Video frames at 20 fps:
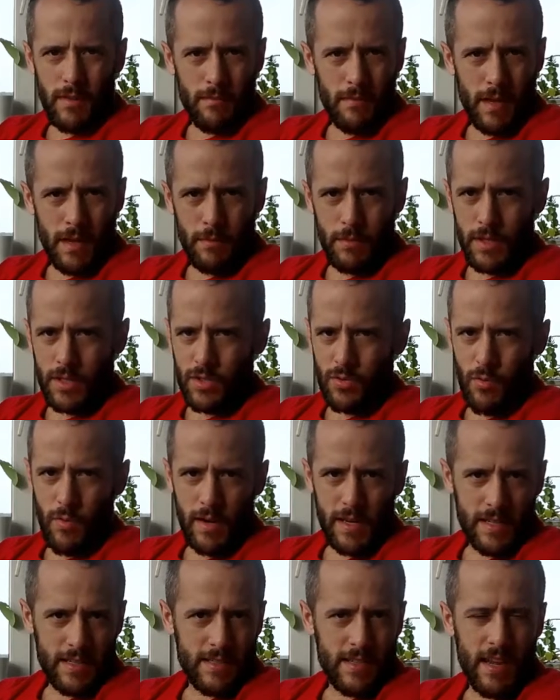than maybe
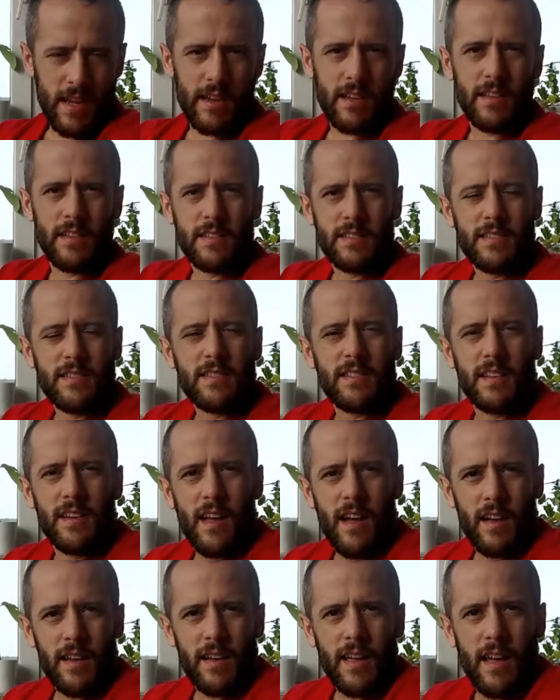20 seconds to
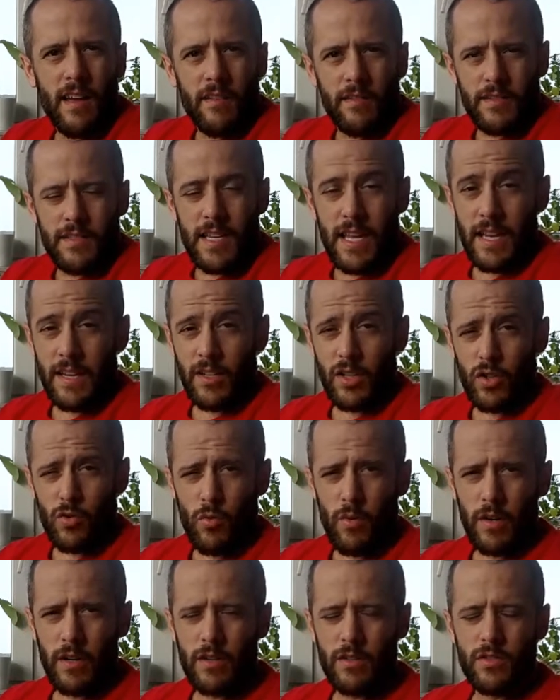knock out 10
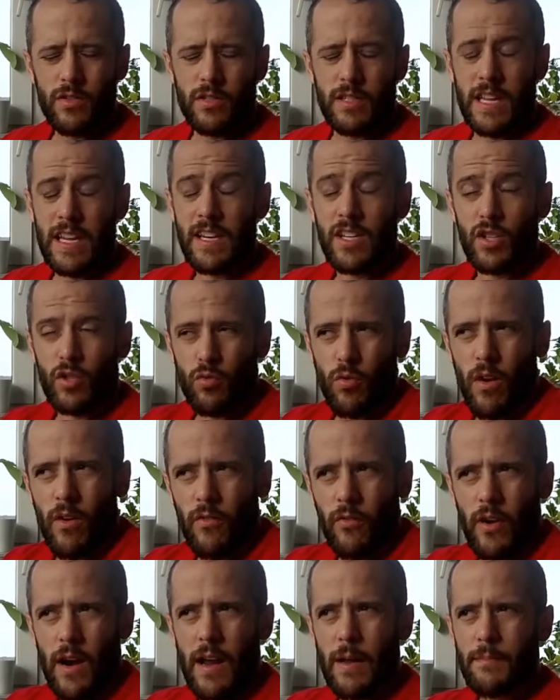to
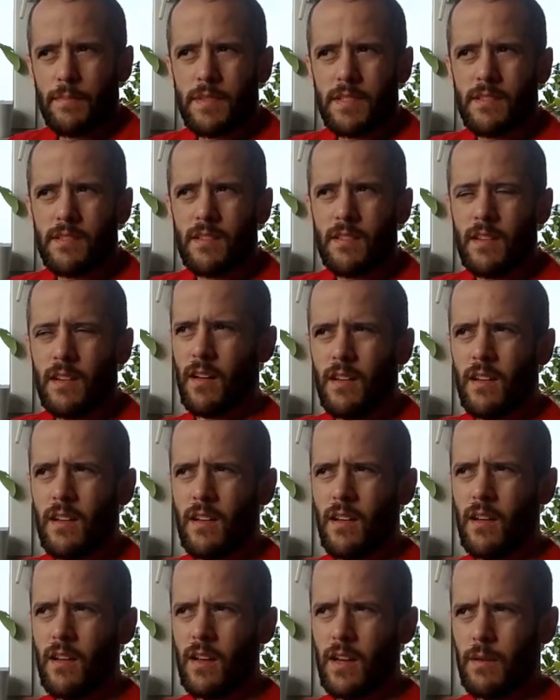12 reps
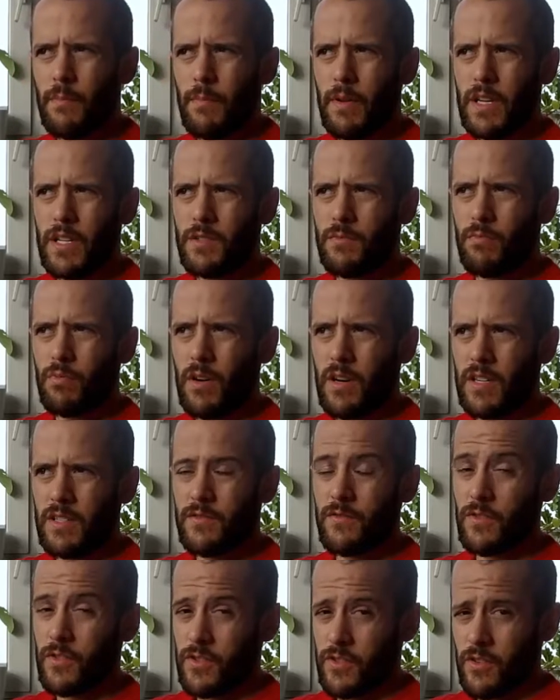on a bench
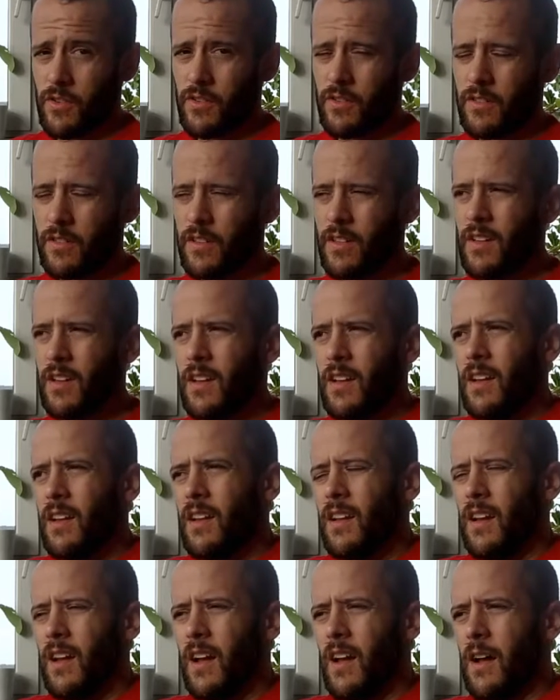press for certain.
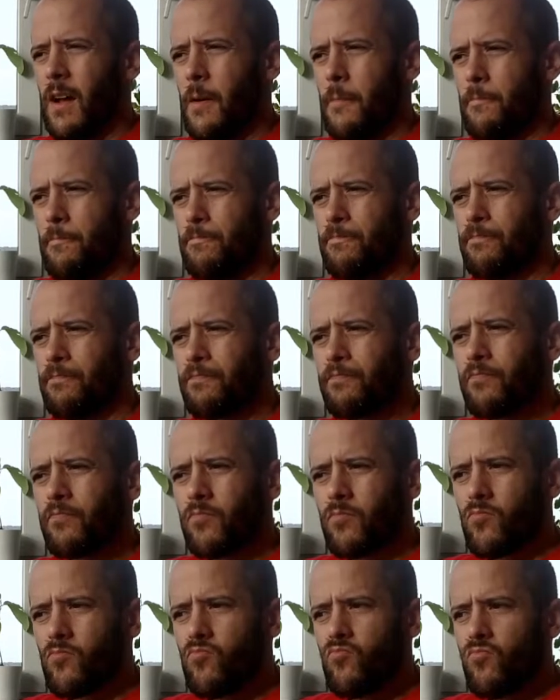Um,
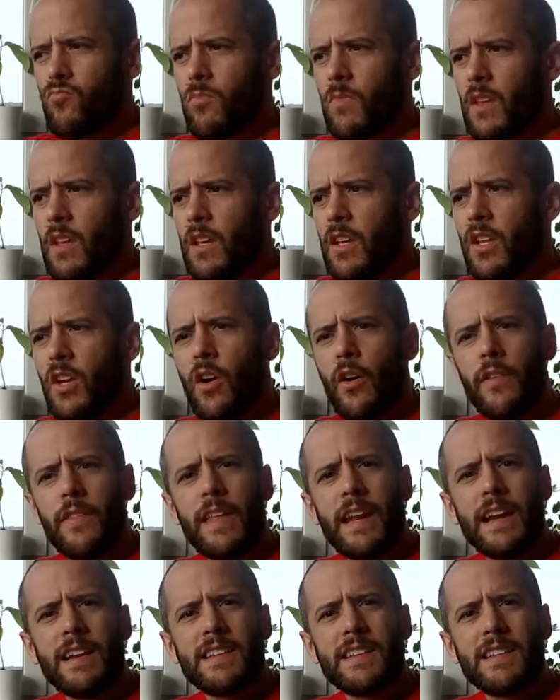and